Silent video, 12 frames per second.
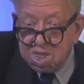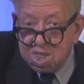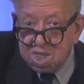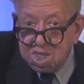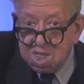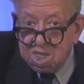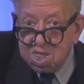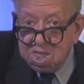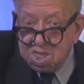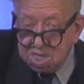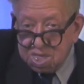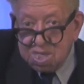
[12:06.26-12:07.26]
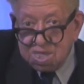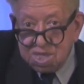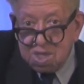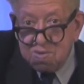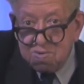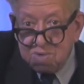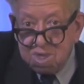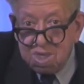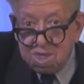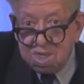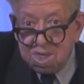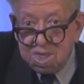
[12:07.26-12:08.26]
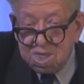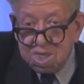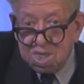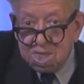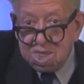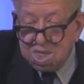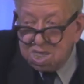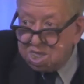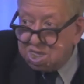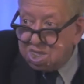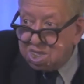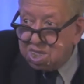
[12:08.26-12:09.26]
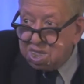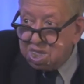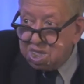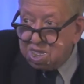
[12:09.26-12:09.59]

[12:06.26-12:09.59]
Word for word: Yeah, it's a very so, uh, touching movie. Yeah.